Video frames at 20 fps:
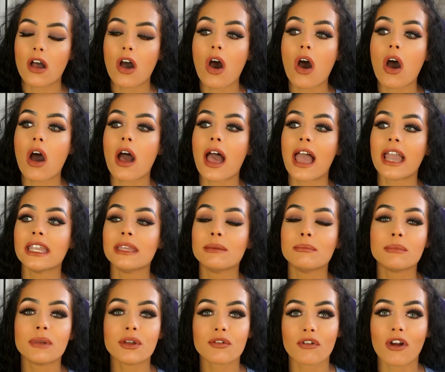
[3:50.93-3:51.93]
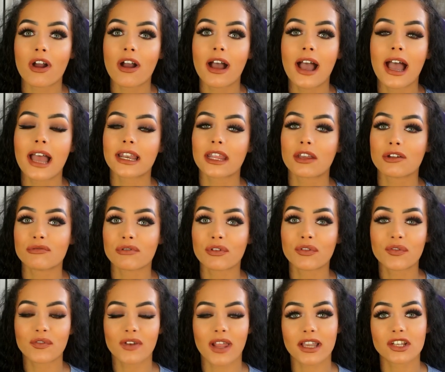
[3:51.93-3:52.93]
are a mirror and a
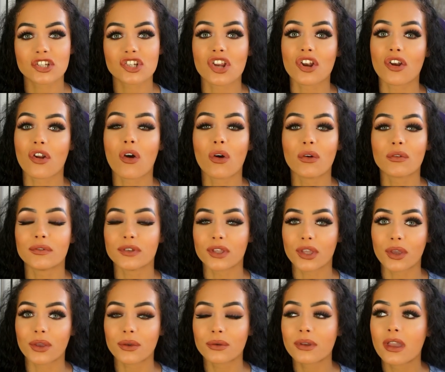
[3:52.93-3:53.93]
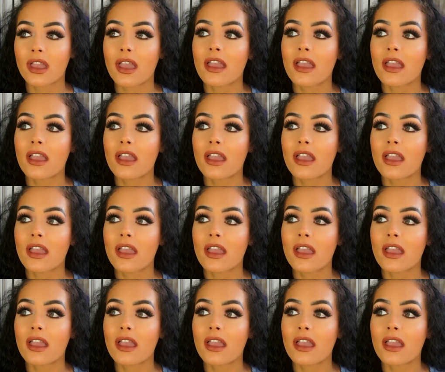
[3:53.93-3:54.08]
reflection of you.